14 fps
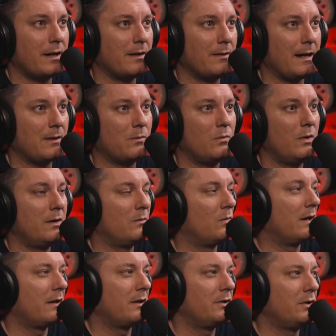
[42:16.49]
Like where
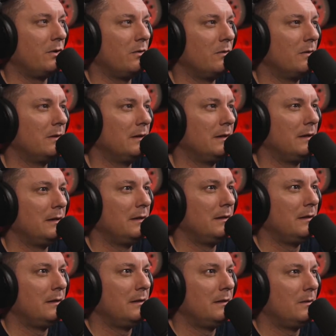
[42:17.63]
did you
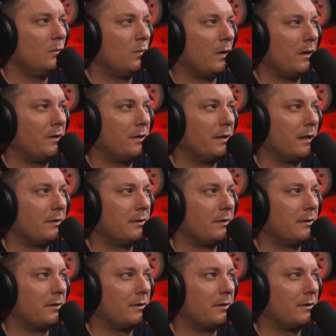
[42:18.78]
get